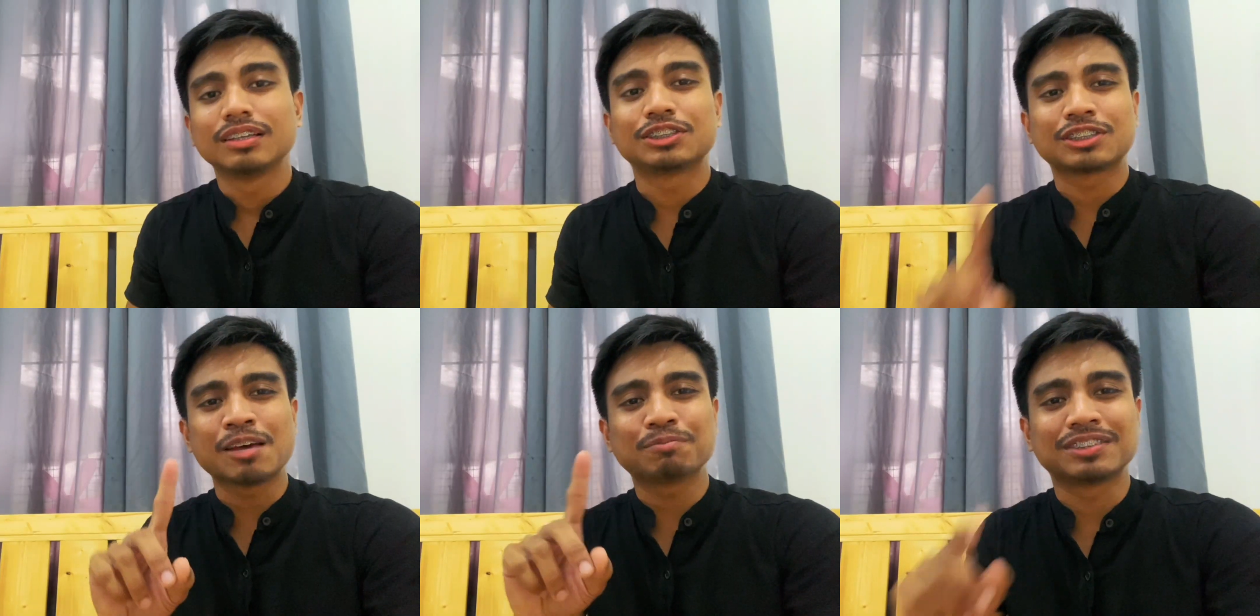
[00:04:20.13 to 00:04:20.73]

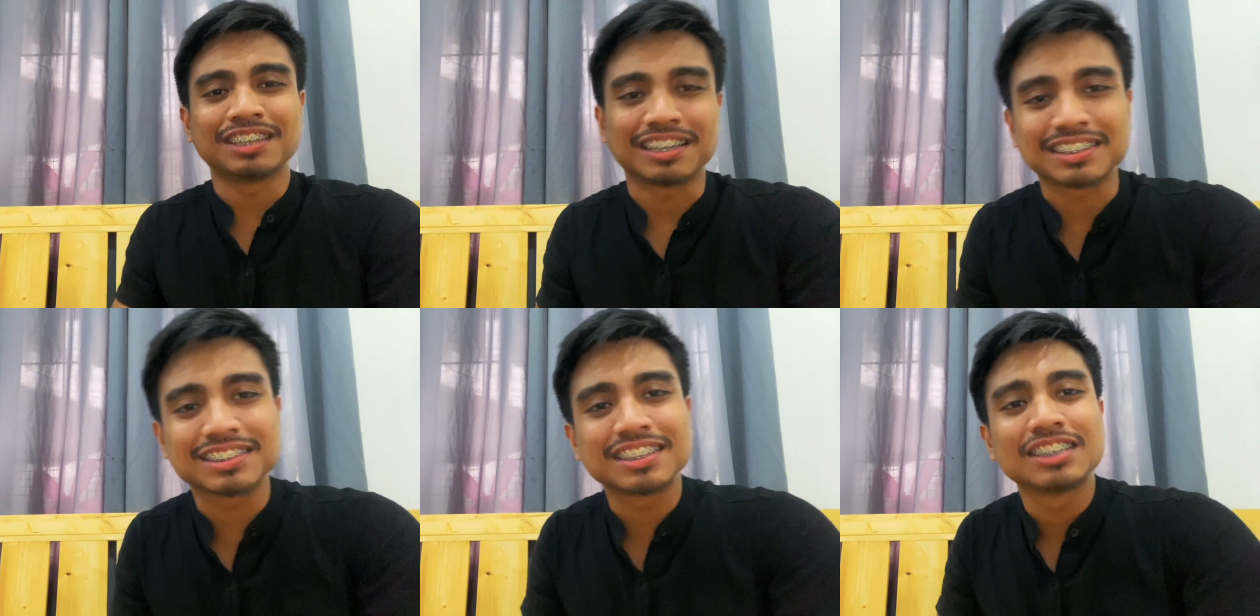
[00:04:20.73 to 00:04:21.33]
Step 6.
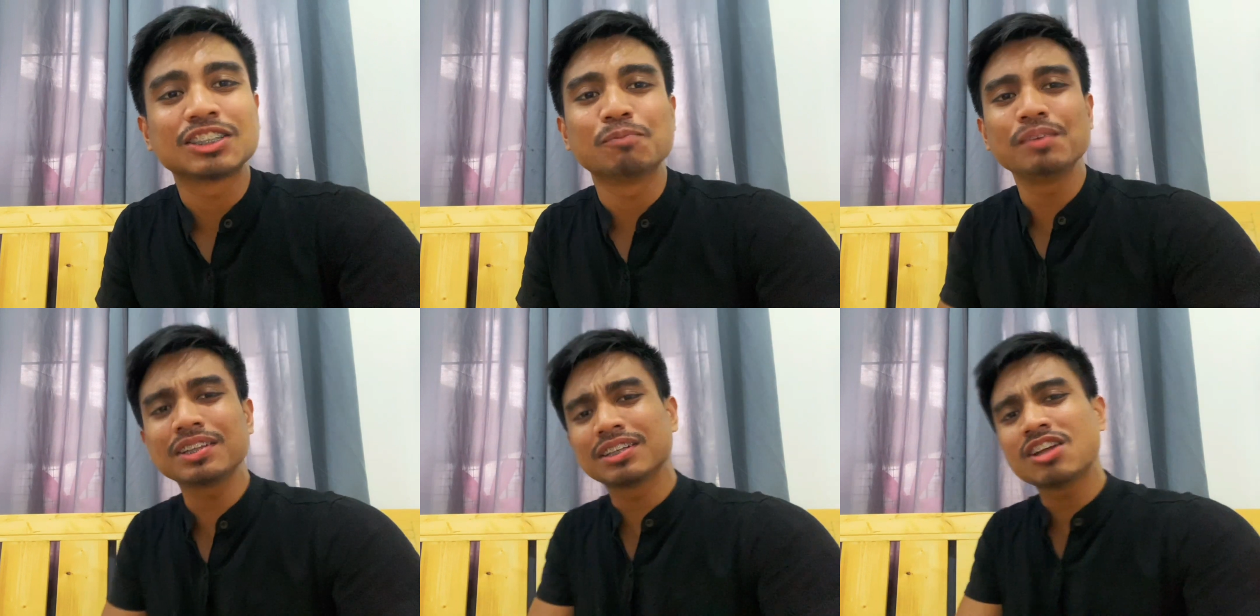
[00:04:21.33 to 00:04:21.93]

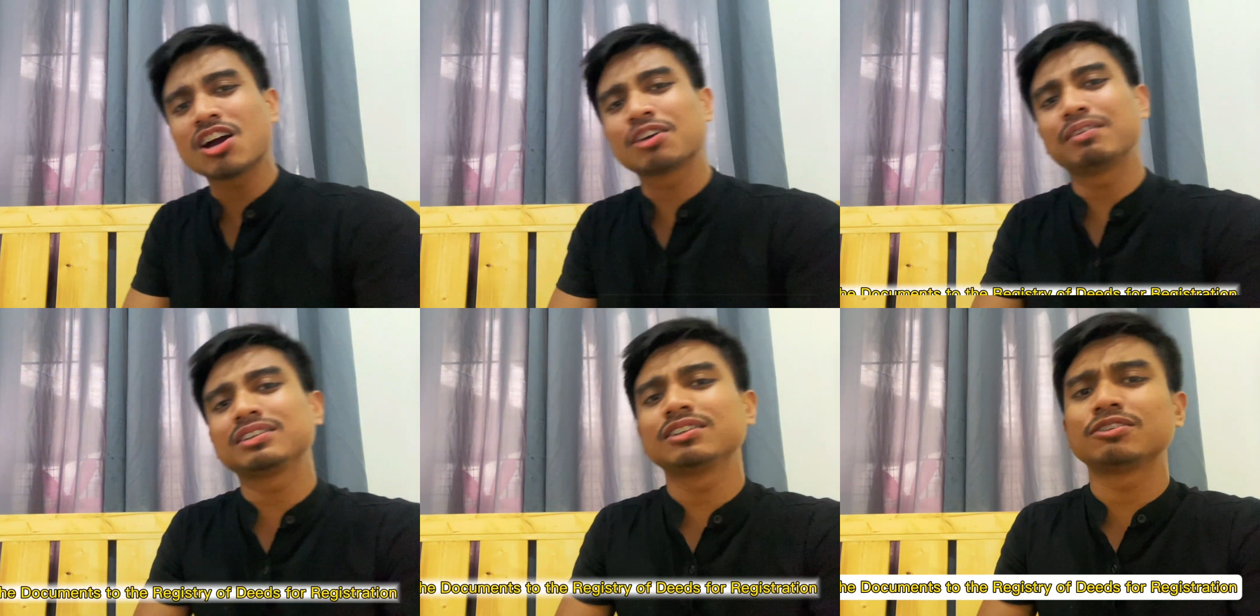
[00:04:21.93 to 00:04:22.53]
Submit the
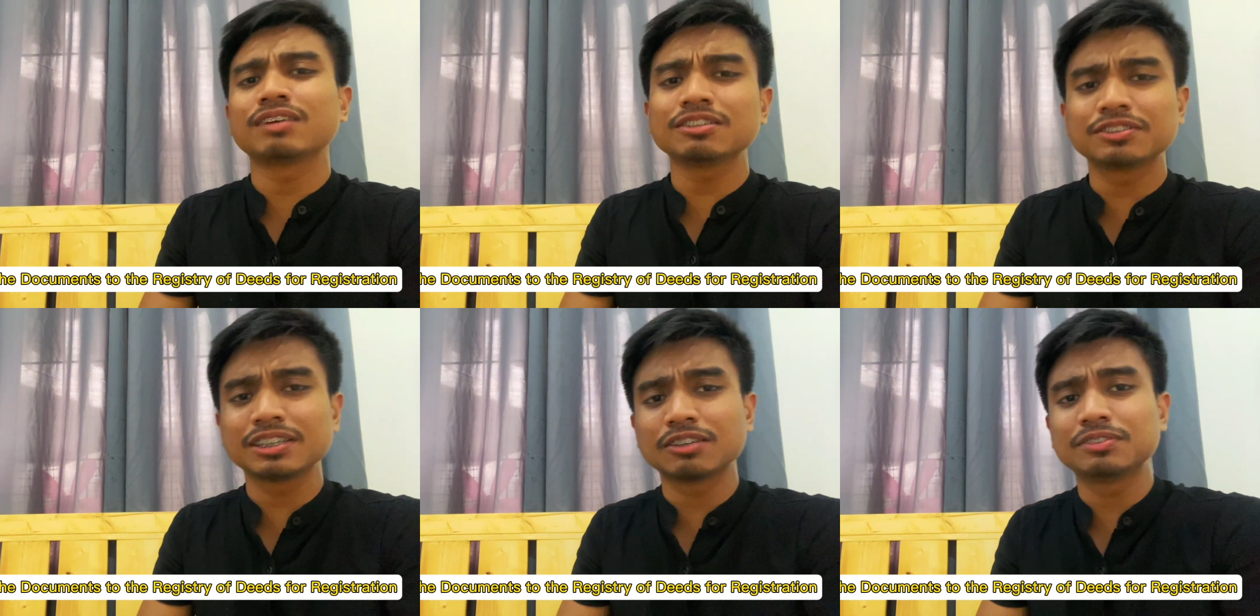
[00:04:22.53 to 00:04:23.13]
documents to the
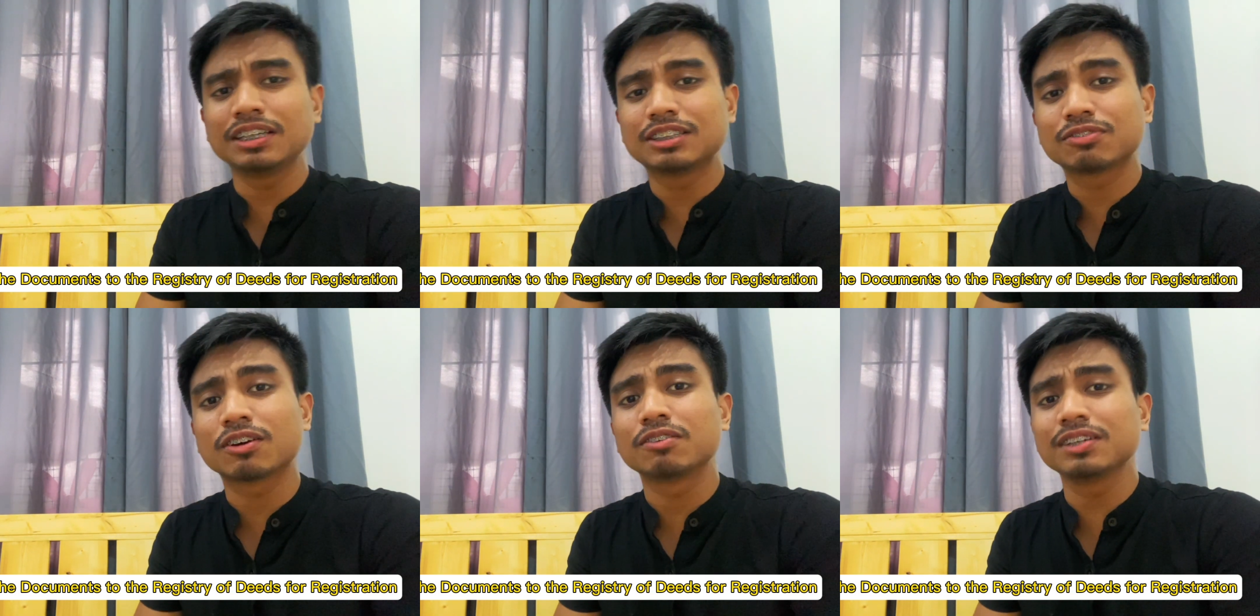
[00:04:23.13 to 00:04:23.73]
Registry of Deeds
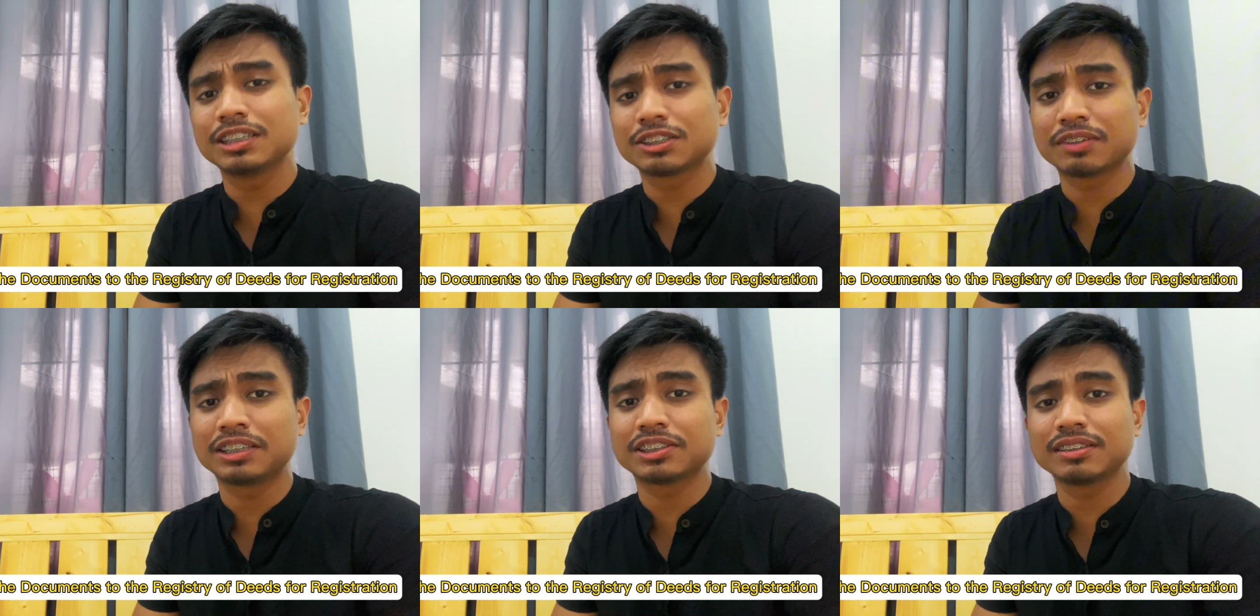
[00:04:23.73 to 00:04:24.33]
for
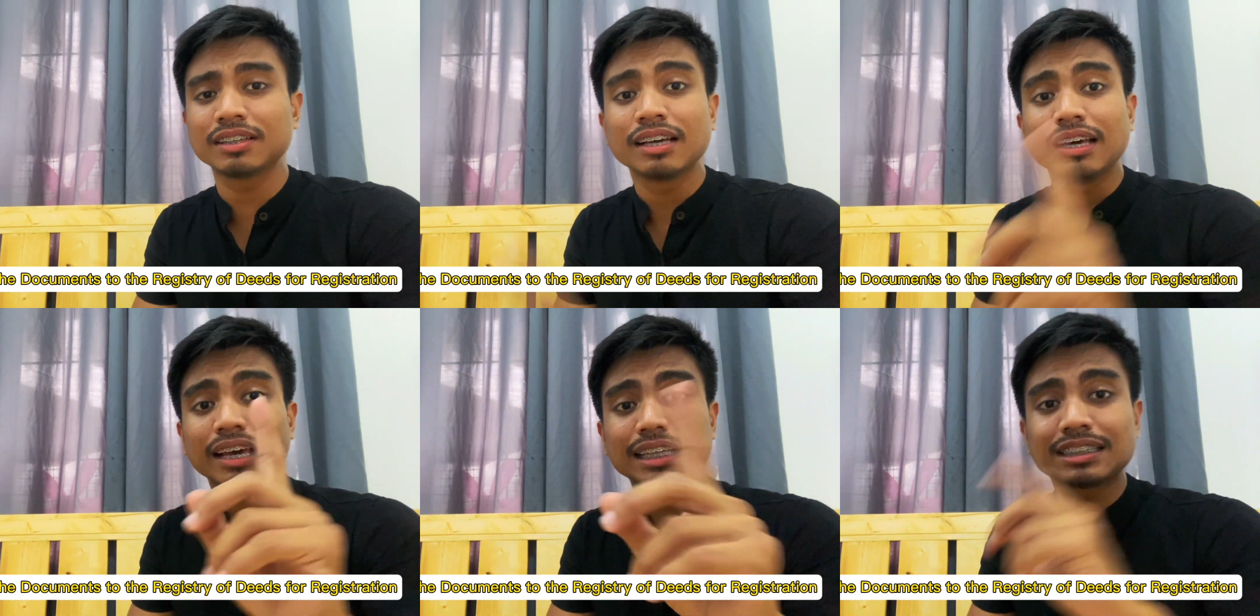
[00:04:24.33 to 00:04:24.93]
registration.
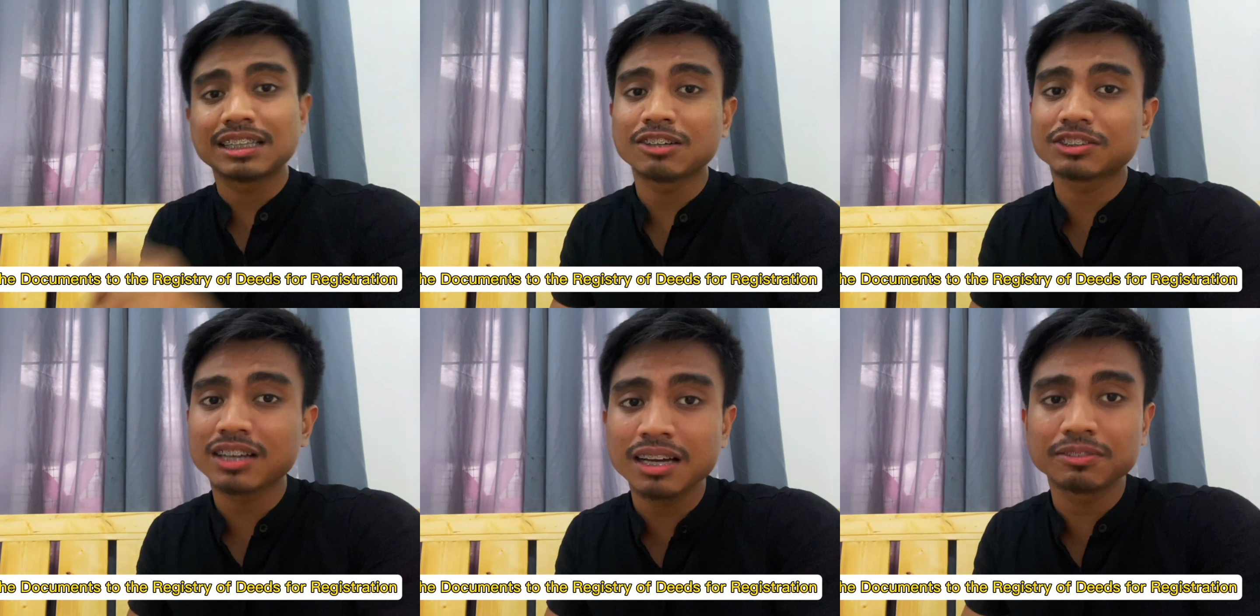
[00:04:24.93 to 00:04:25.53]
It's now
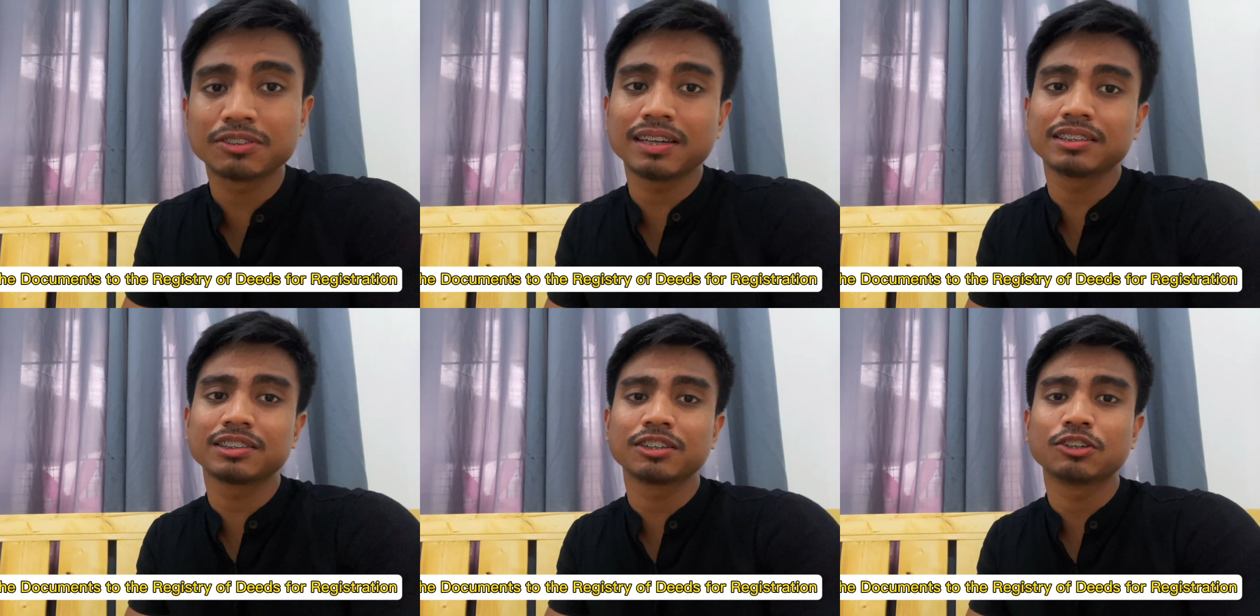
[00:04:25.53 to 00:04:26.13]
time to
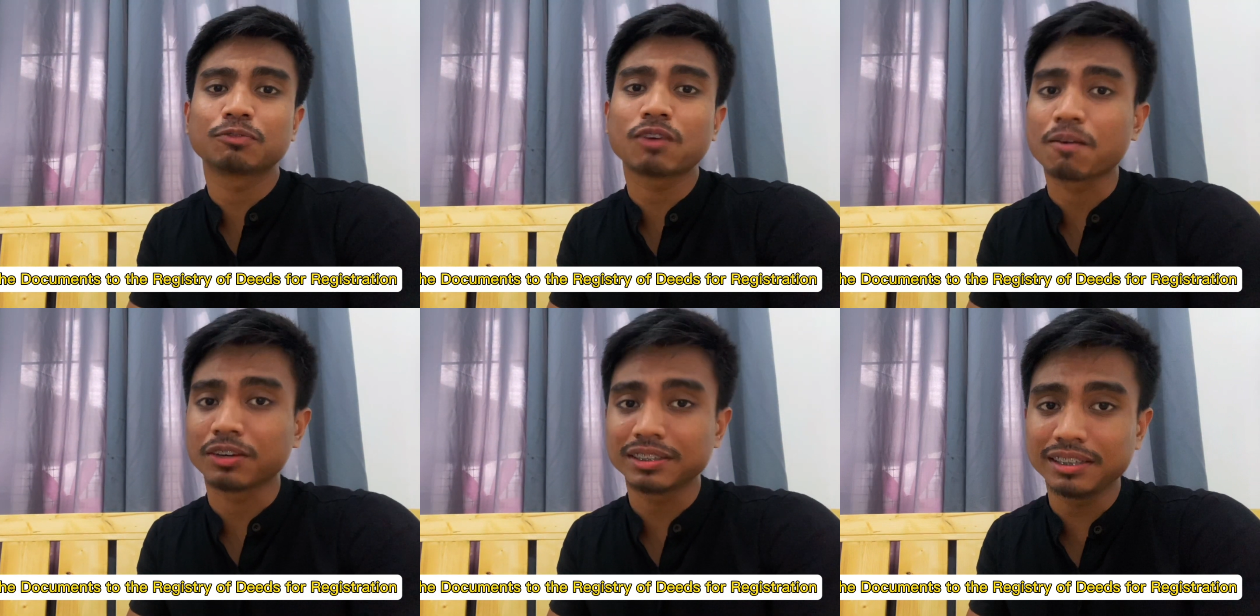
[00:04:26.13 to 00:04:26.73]
register your
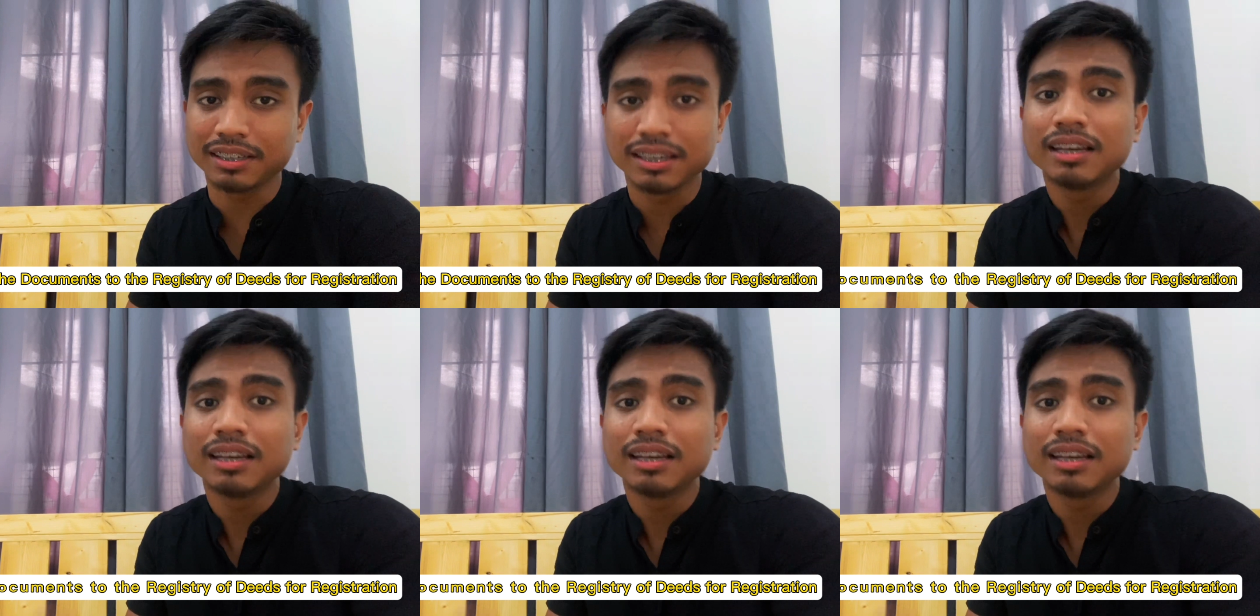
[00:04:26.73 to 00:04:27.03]
property.